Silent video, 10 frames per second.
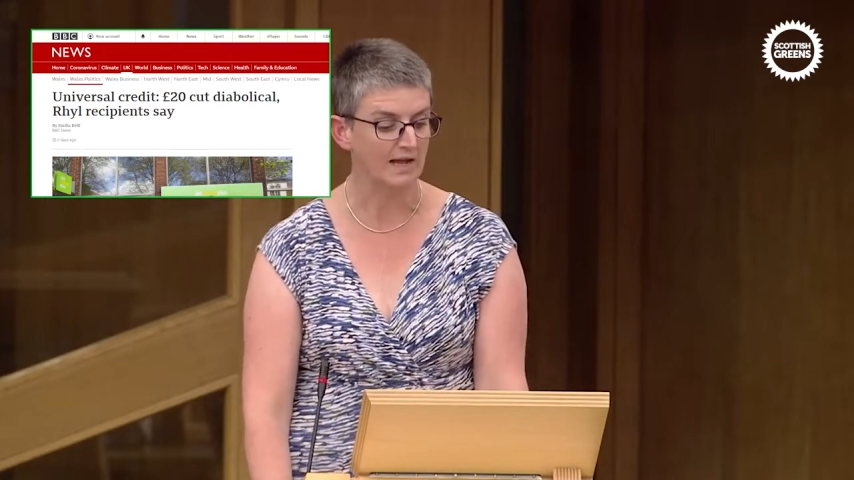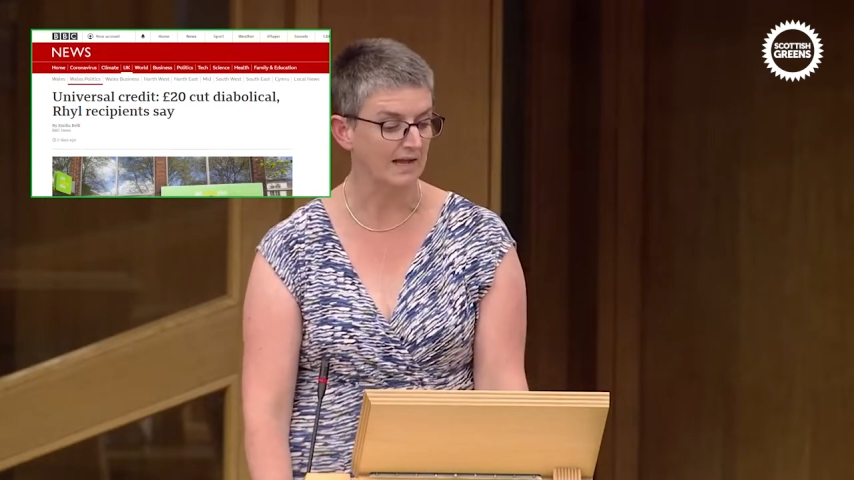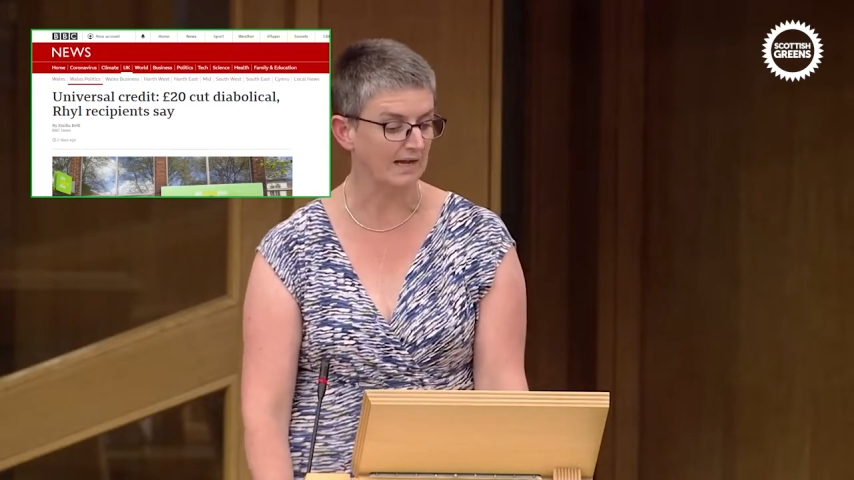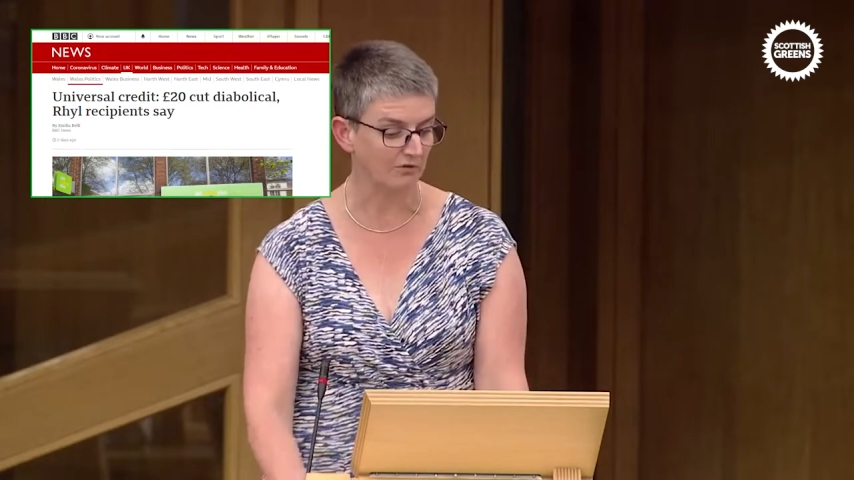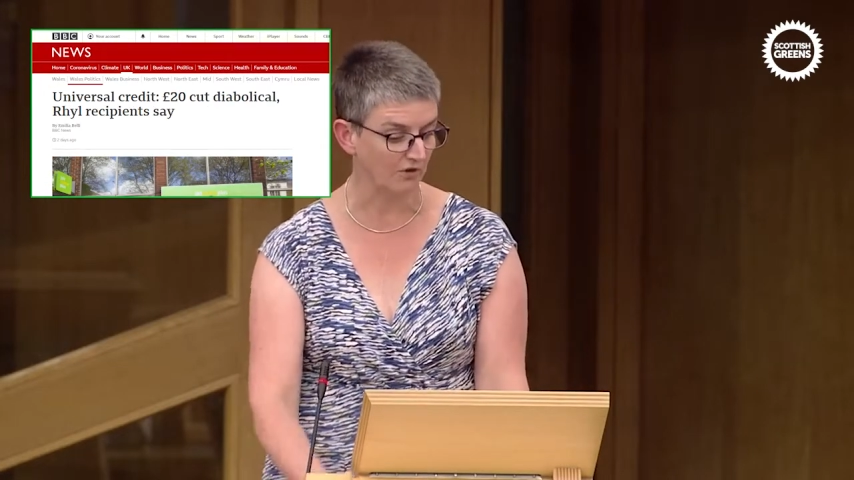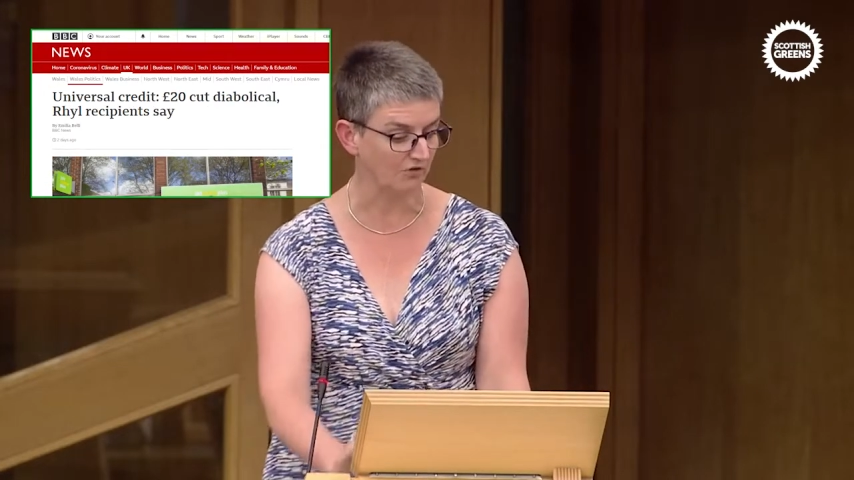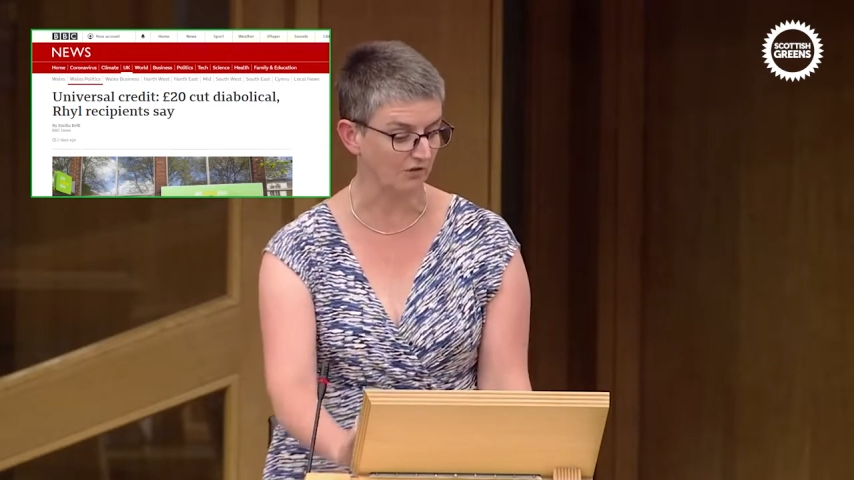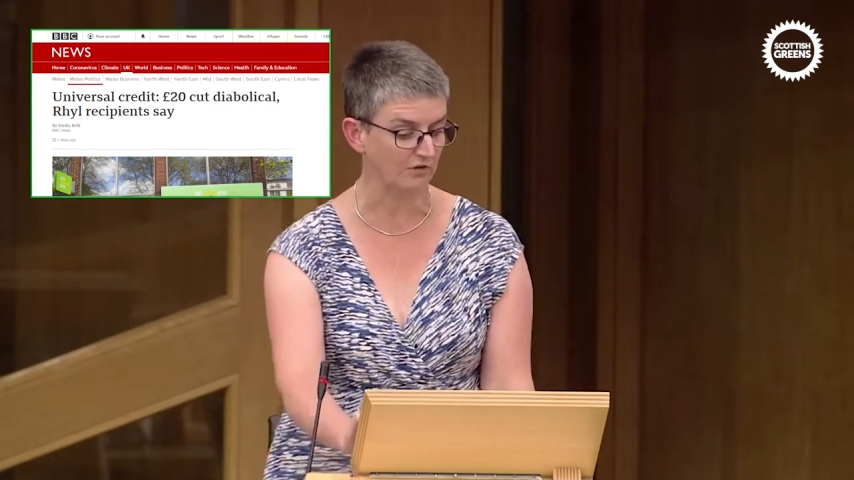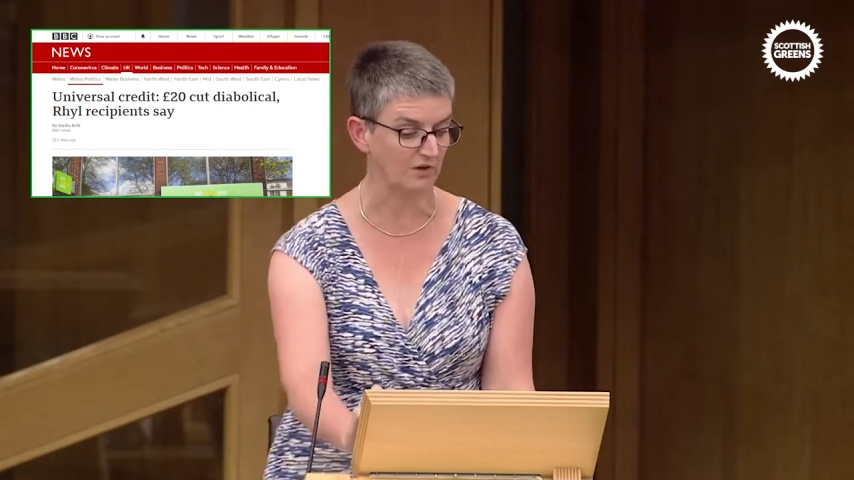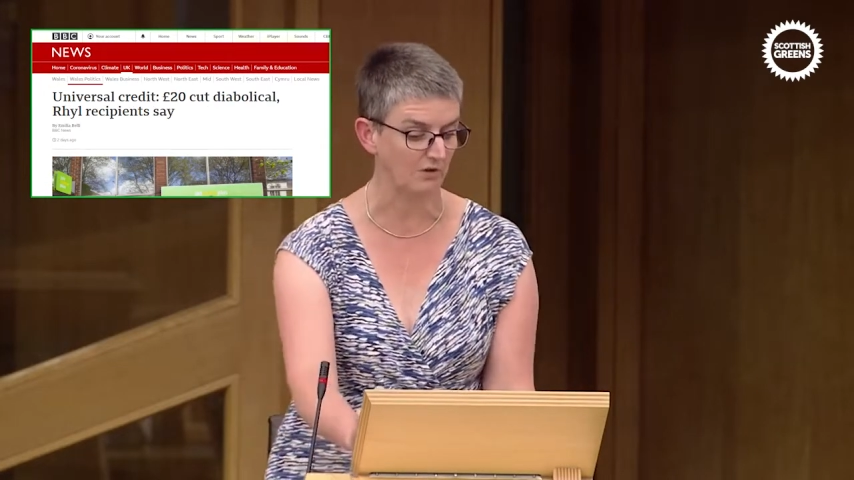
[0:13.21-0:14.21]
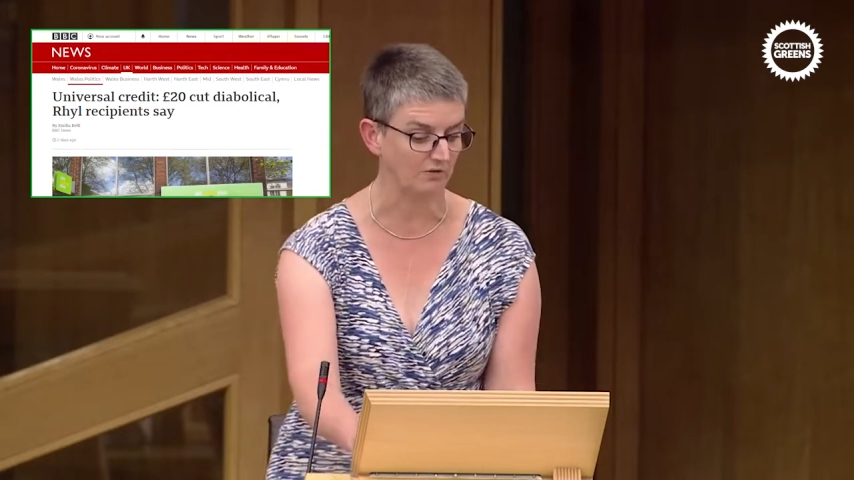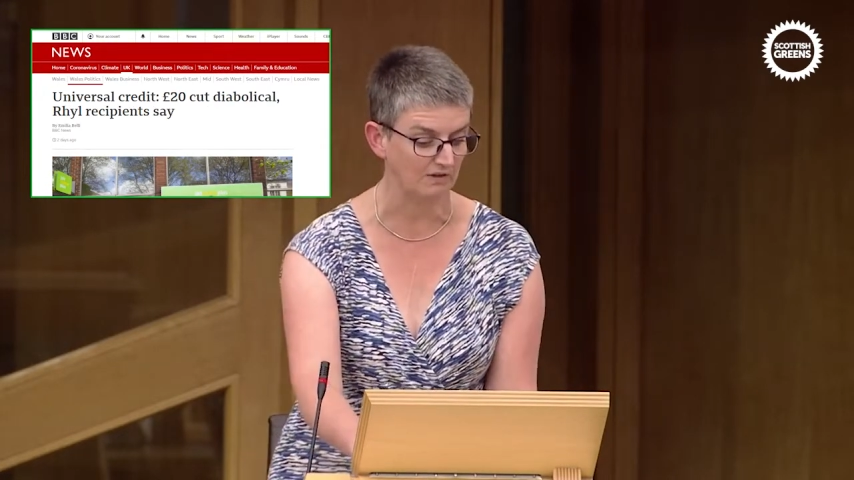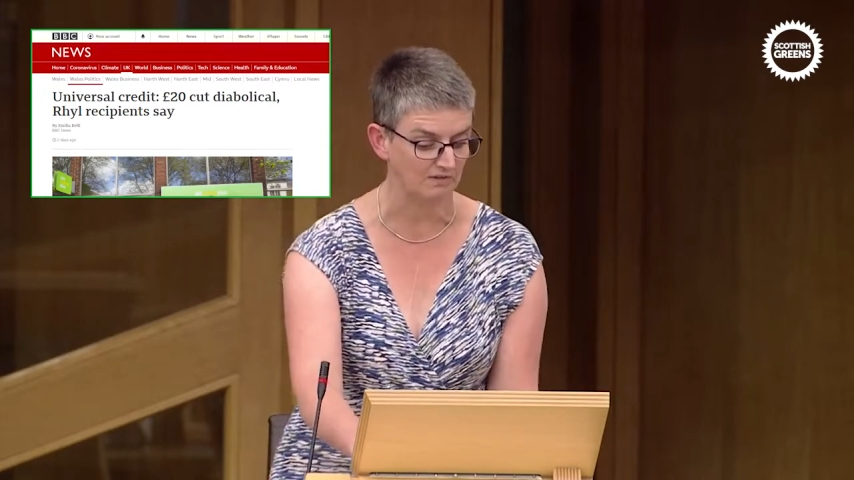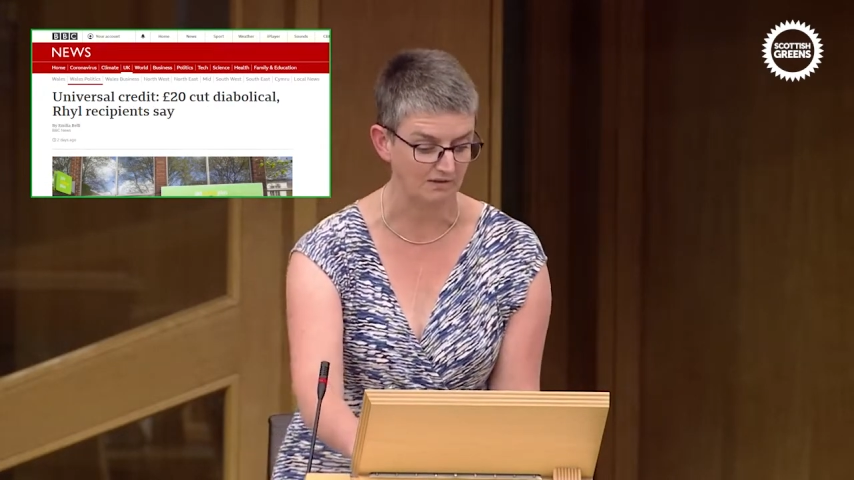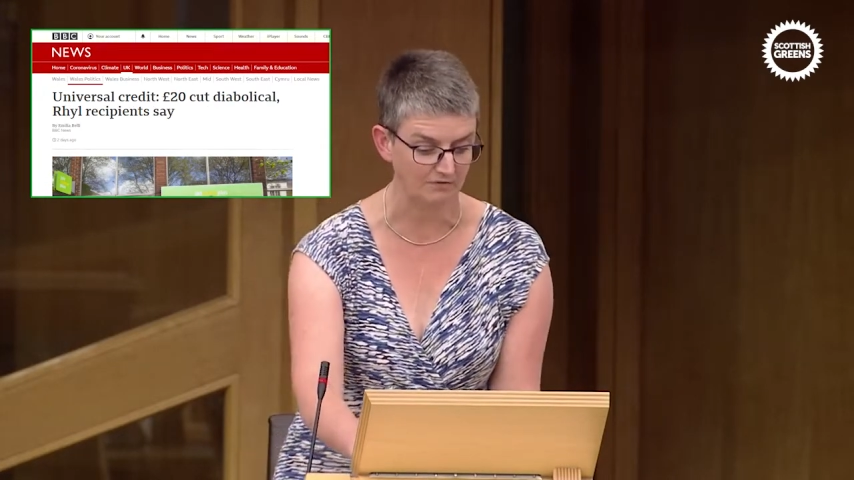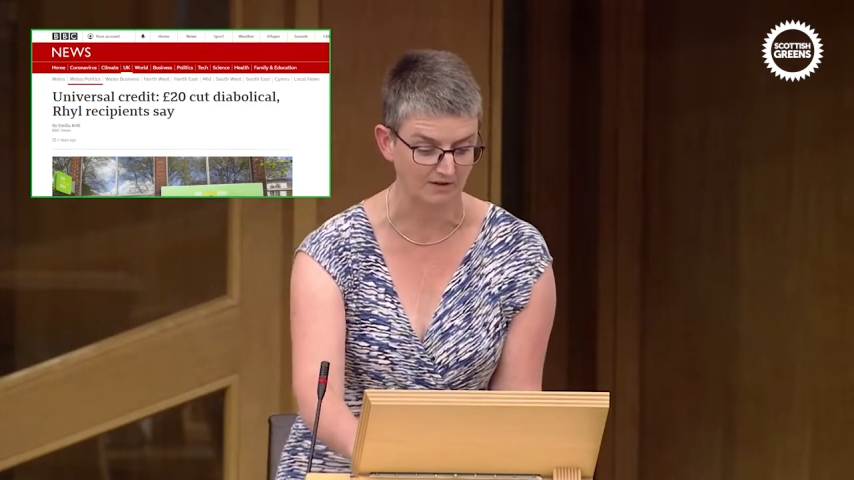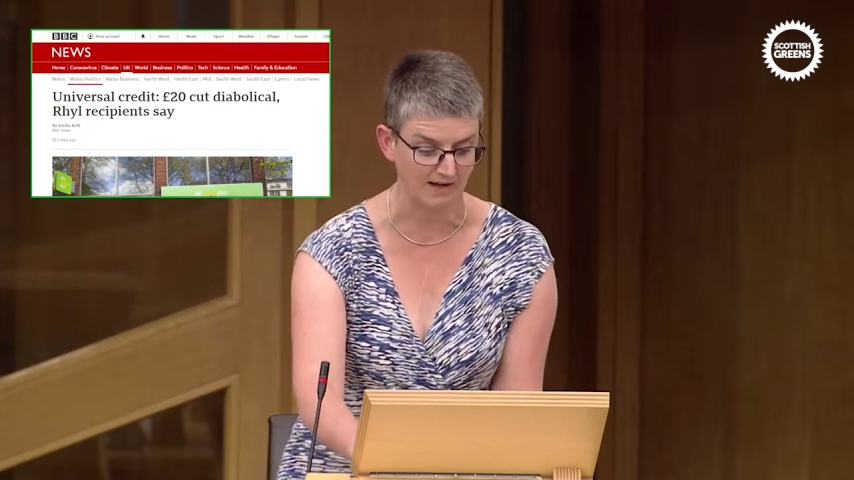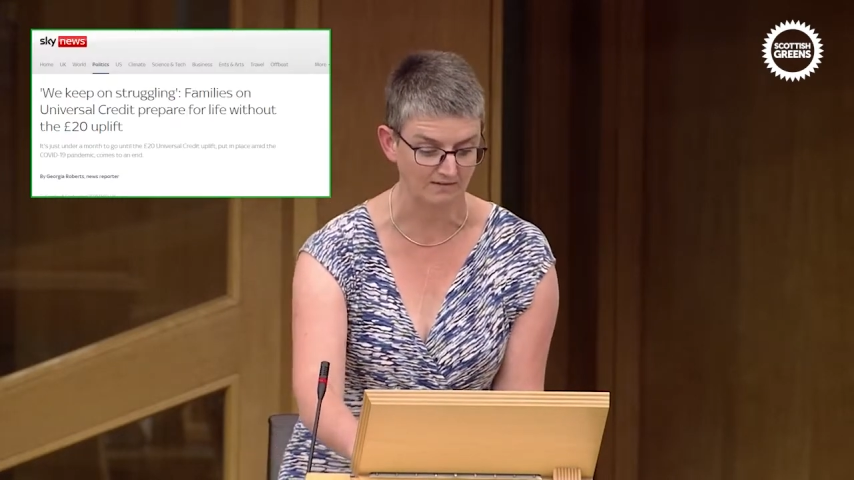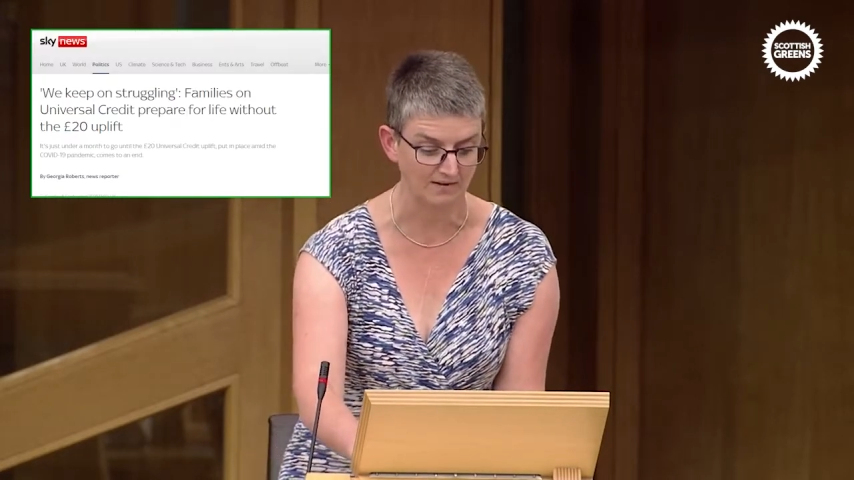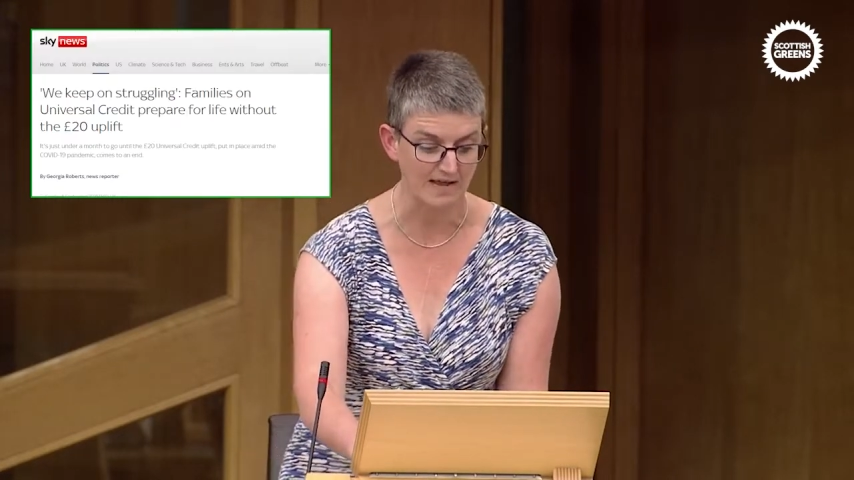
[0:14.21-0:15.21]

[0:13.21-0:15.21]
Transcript: in our social security safety net,